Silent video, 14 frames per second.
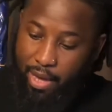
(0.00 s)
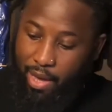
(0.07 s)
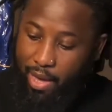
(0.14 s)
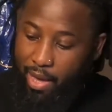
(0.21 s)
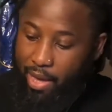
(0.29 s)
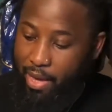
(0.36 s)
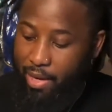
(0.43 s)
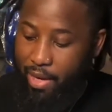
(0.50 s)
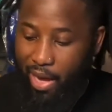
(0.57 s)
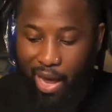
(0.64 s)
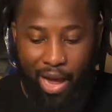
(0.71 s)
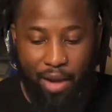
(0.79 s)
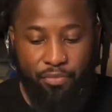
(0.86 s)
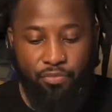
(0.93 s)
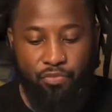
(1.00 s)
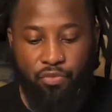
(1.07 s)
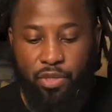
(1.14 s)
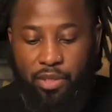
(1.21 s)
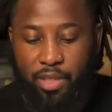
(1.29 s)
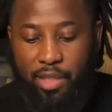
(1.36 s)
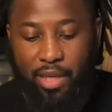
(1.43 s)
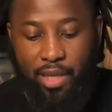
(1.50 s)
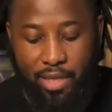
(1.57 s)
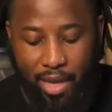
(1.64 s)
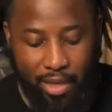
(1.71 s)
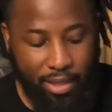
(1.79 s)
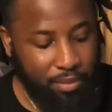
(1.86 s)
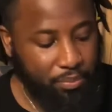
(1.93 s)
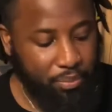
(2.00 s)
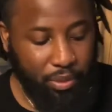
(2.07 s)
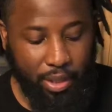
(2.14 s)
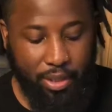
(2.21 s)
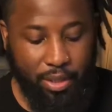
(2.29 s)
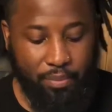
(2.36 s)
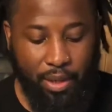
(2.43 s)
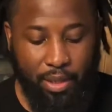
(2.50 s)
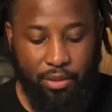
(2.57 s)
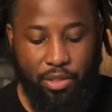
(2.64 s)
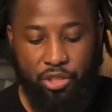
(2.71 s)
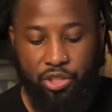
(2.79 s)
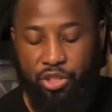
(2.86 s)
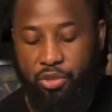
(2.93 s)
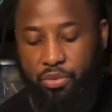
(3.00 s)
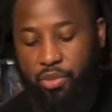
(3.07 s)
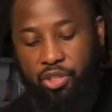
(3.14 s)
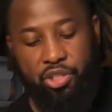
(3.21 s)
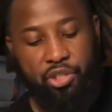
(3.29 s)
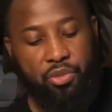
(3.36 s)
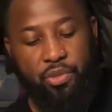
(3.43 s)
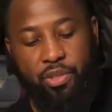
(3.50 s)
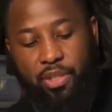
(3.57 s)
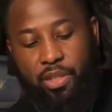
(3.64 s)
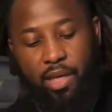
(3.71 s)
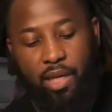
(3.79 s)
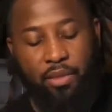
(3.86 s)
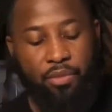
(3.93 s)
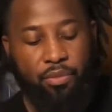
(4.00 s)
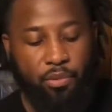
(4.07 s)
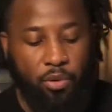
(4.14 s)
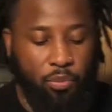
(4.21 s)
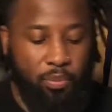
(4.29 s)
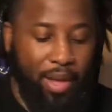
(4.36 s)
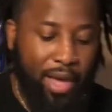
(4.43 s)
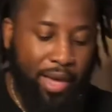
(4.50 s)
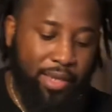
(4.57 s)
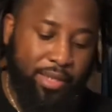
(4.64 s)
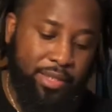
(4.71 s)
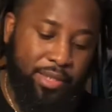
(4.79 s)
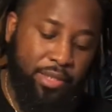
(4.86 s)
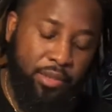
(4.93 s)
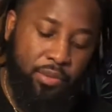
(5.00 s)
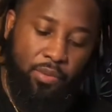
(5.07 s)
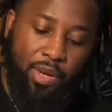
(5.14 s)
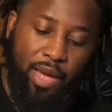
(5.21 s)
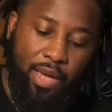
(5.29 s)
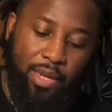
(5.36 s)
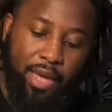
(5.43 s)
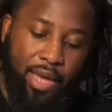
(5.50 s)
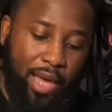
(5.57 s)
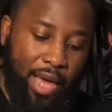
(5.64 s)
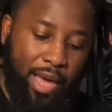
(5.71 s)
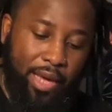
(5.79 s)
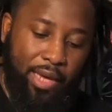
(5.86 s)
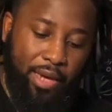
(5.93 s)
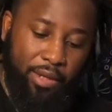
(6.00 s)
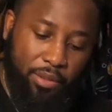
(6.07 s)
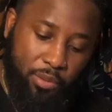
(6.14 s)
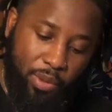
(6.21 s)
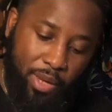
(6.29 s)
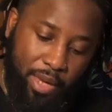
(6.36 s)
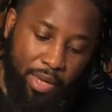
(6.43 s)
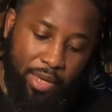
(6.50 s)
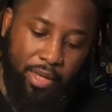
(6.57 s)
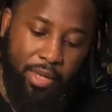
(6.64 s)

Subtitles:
And I really cannot complain about this shoe. This shoe is a throwback silhouette and colorway.